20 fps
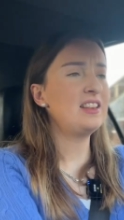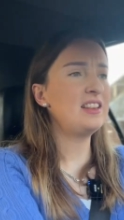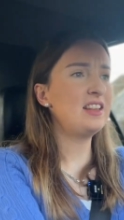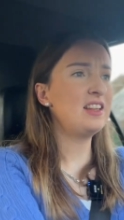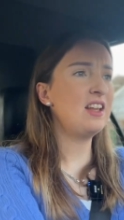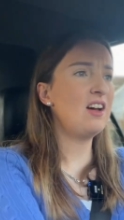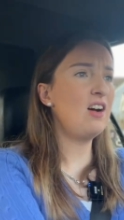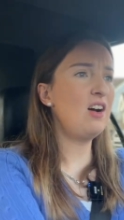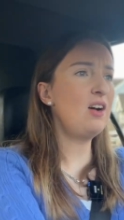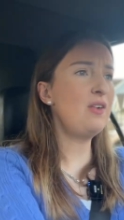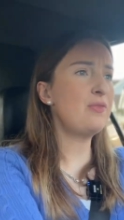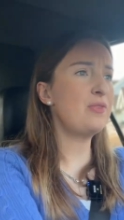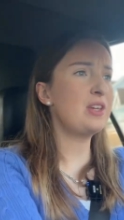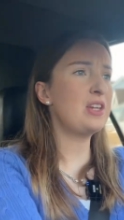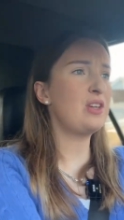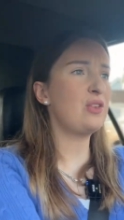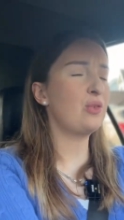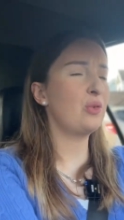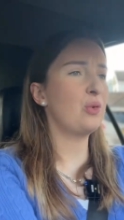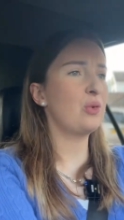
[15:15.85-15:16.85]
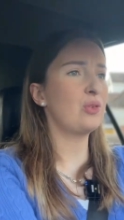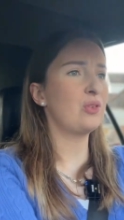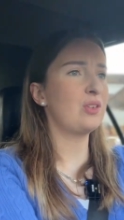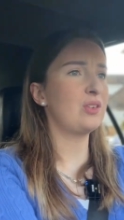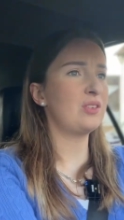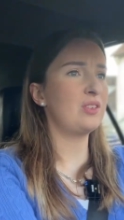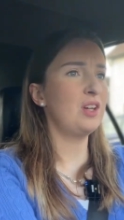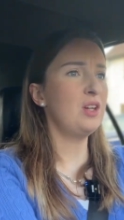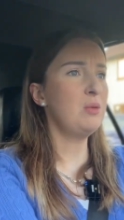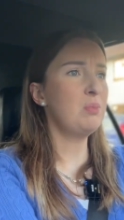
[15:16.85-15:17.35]
half the exhaust
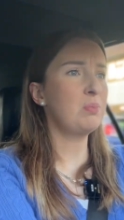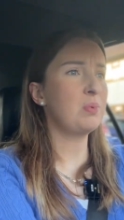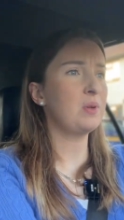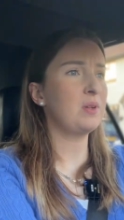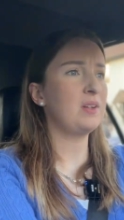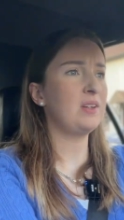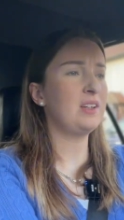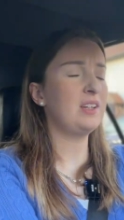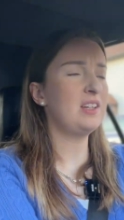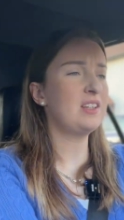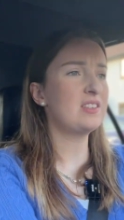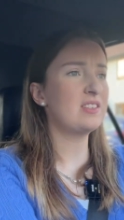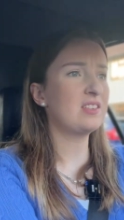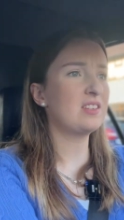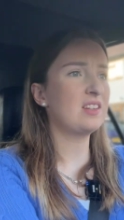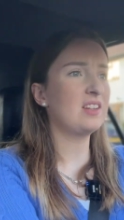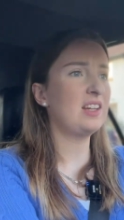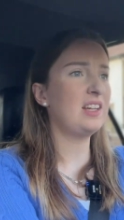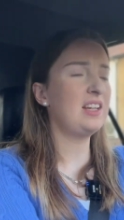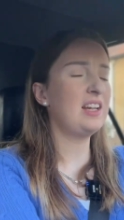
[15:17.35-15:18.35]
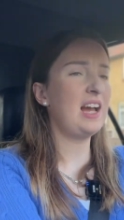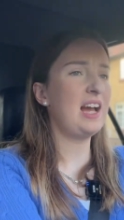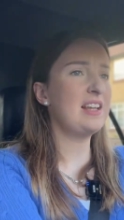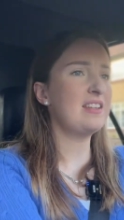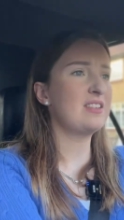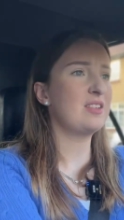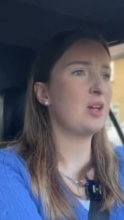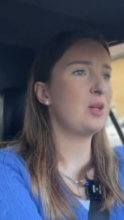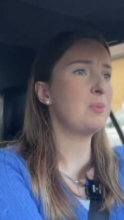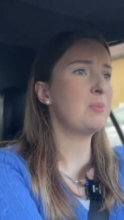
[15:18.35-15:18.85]
isn't open, and it
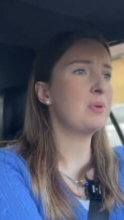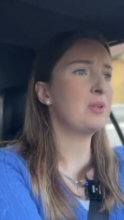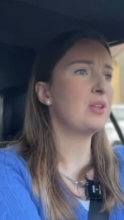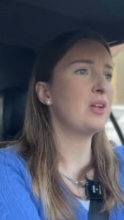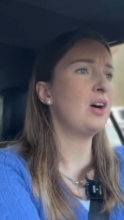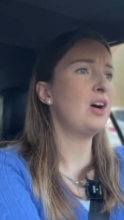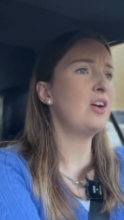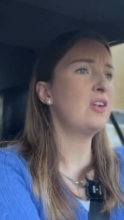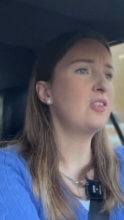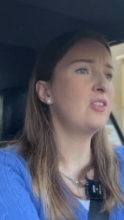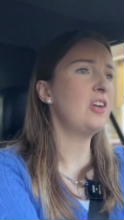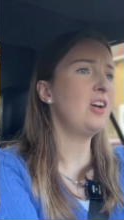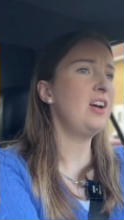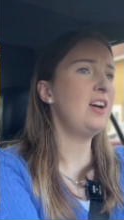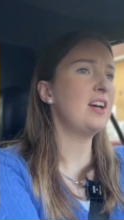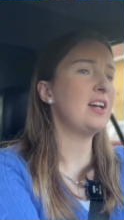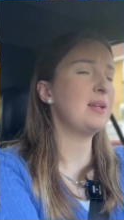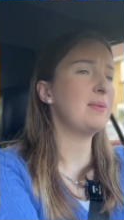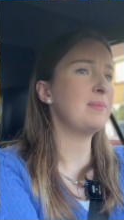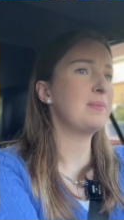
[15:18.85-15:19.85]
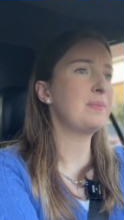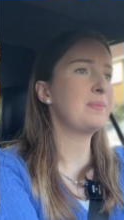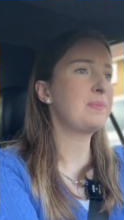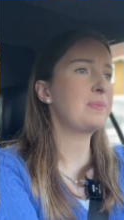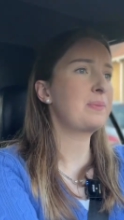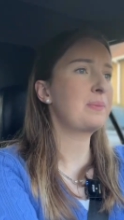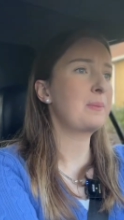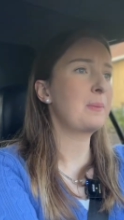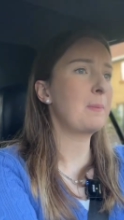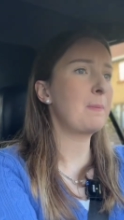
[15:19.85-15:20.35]
hasn't opened the whole time.
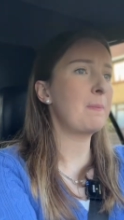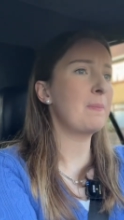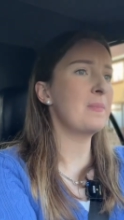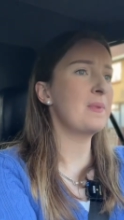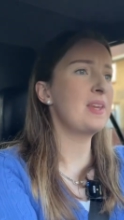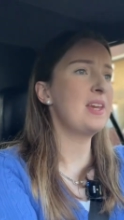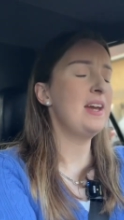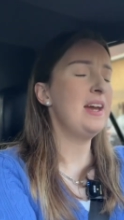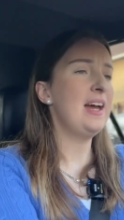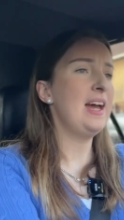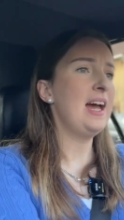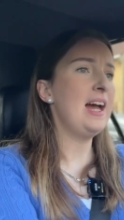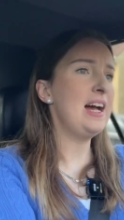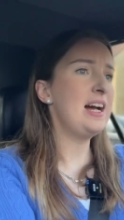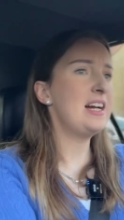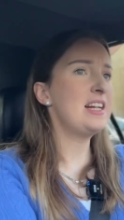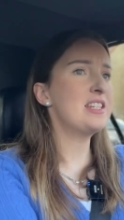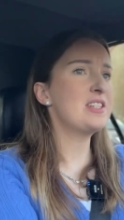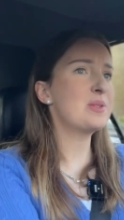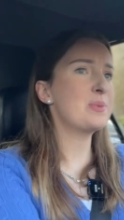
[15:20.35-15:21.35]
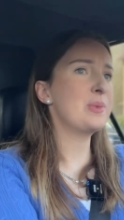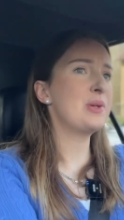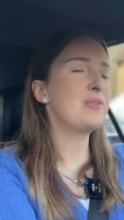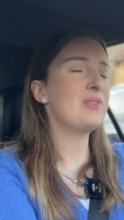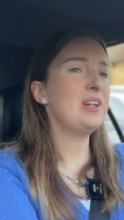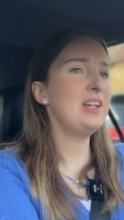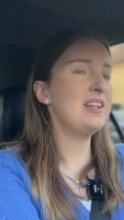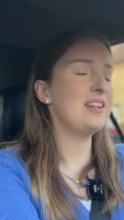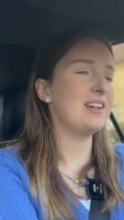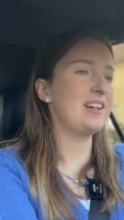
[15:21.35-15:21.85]
And we
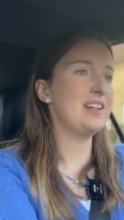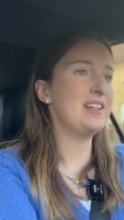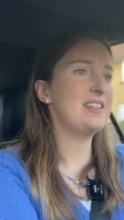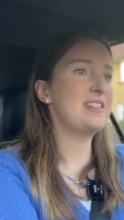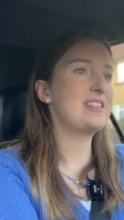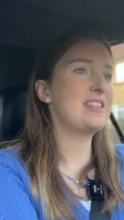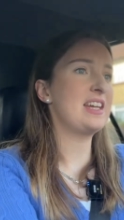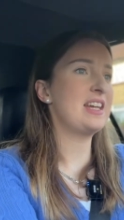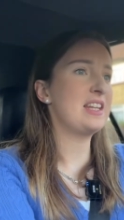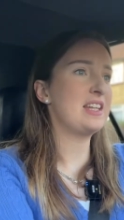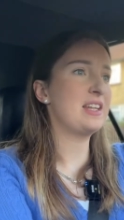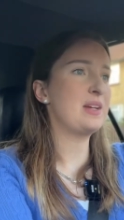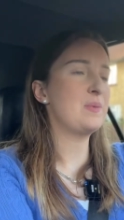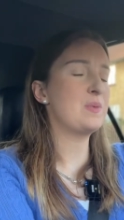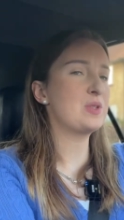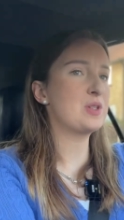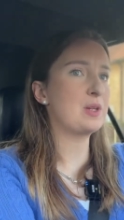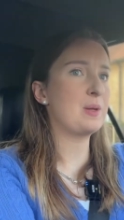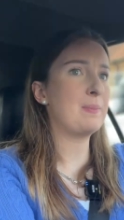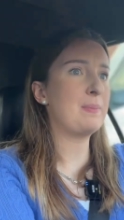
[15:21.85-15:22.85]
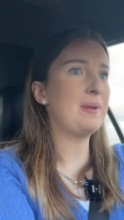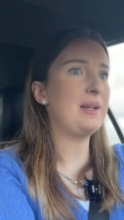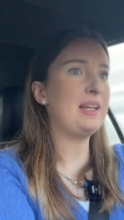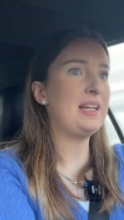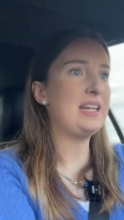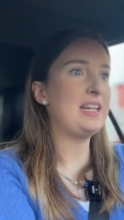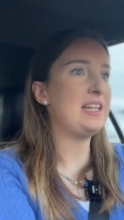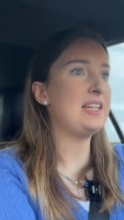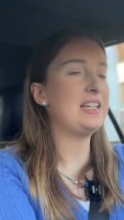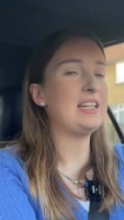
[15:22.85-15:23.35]
realised that it was
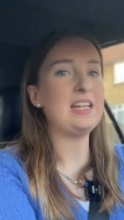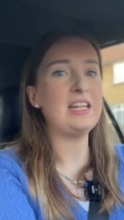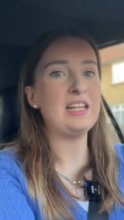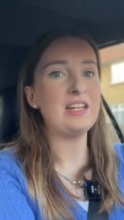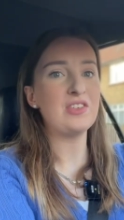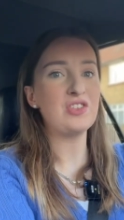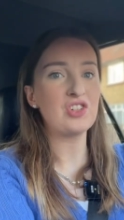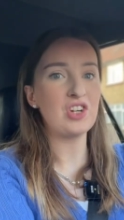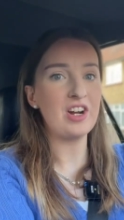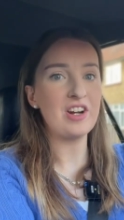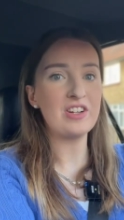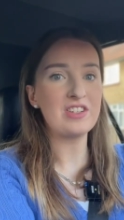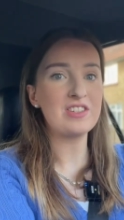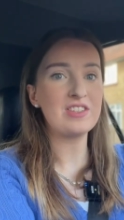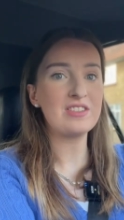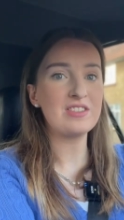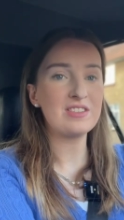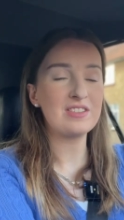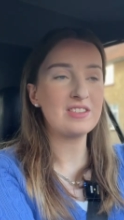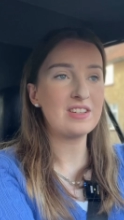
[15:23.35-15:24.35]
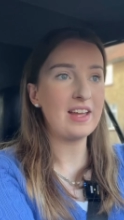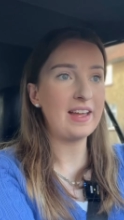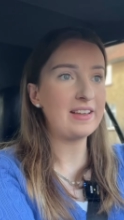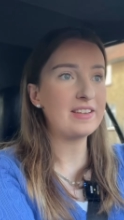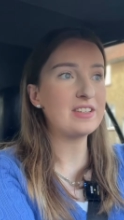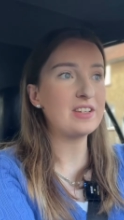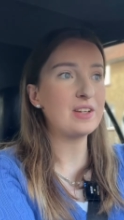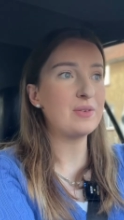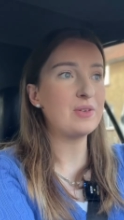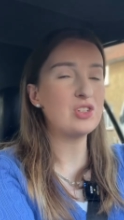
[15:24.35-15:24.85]
completely shut.
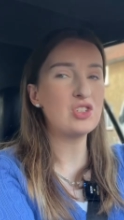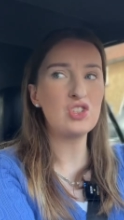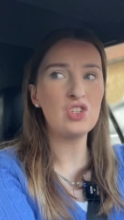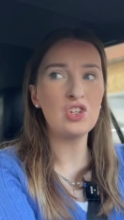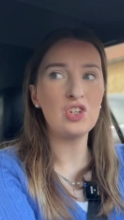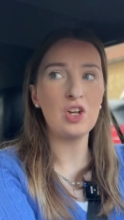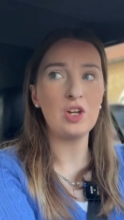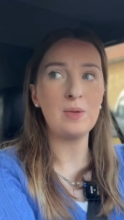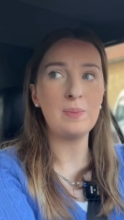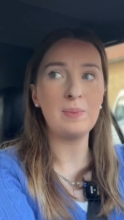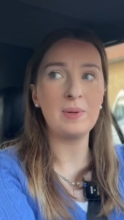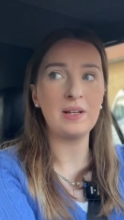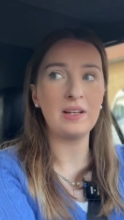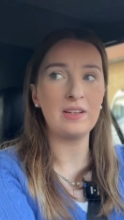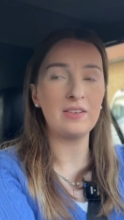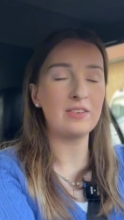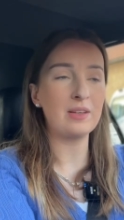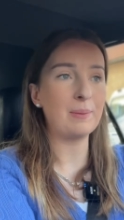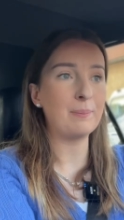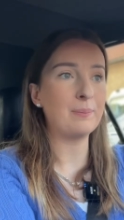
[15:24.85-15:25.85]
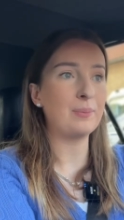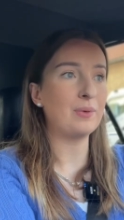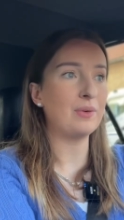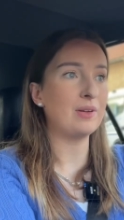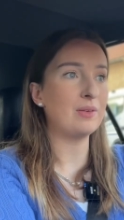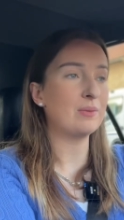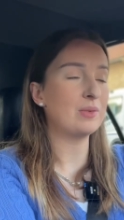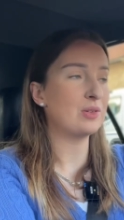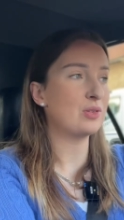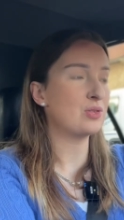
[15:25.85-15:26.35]
So it should open at some
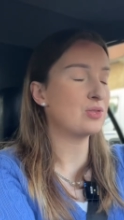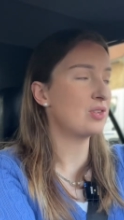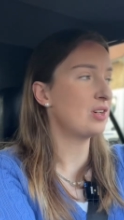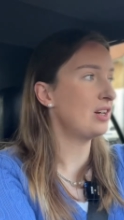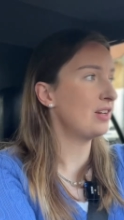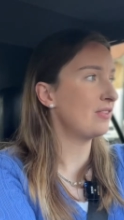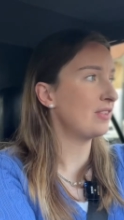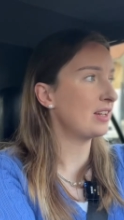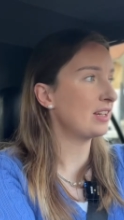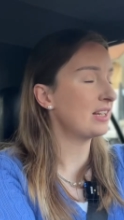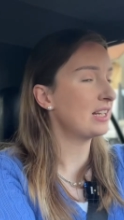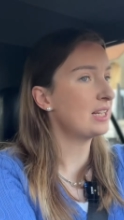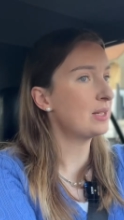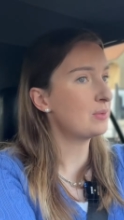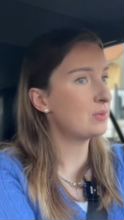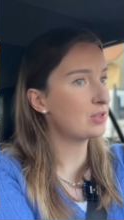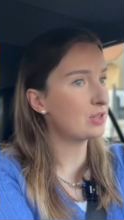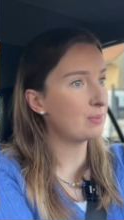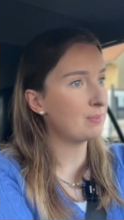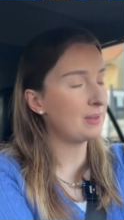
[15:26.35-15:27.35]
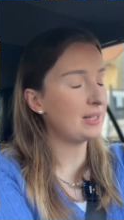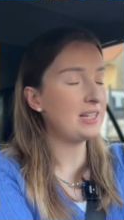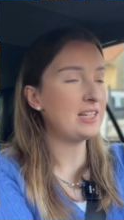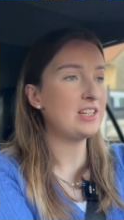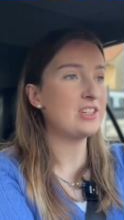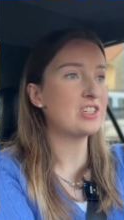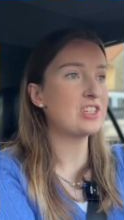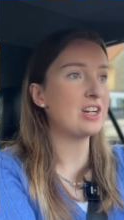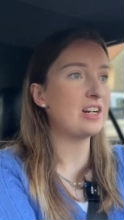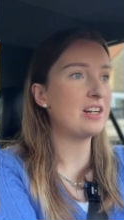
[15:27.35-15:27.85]
point when you're driving, and it was completely
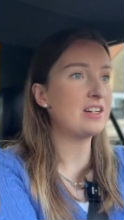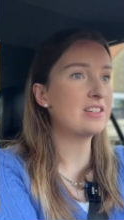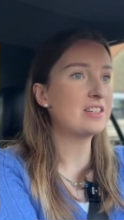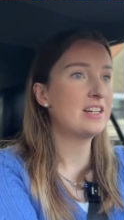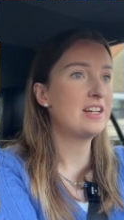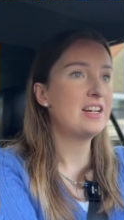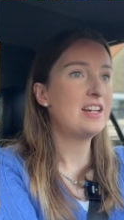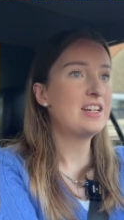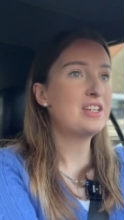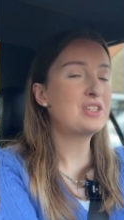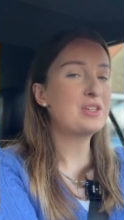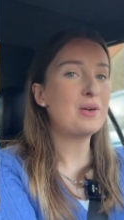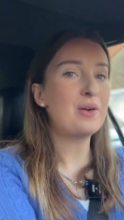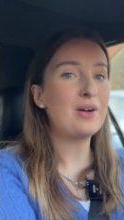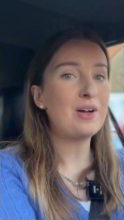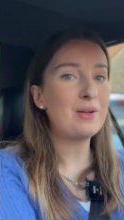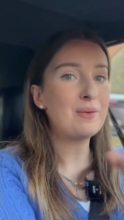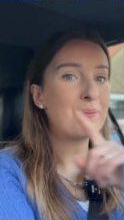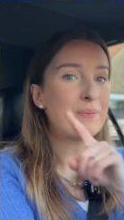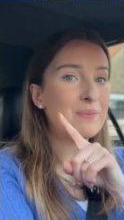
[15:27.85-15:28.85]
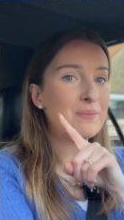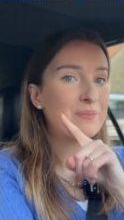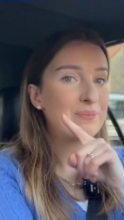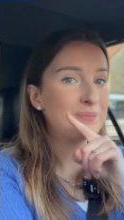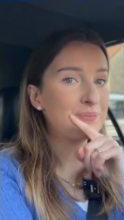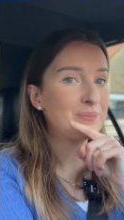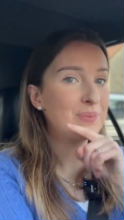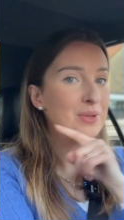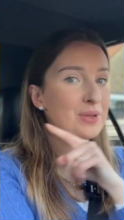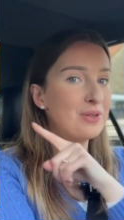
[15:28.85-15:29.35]
shut. So I'll
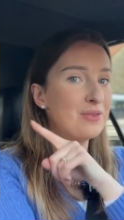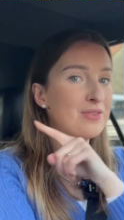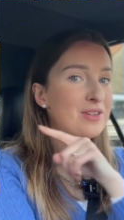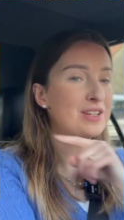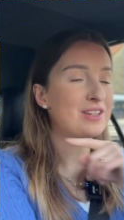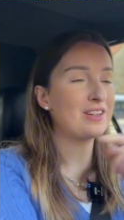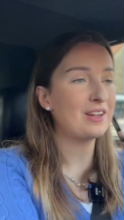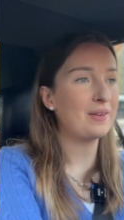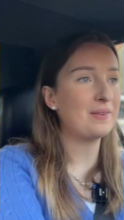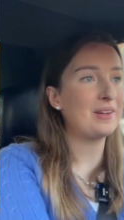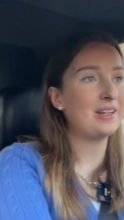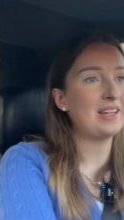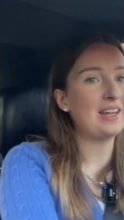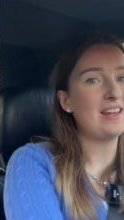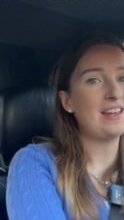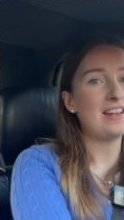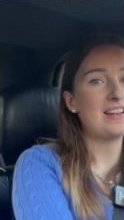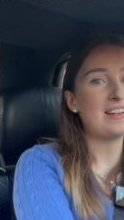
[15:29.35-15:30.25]
put the video in here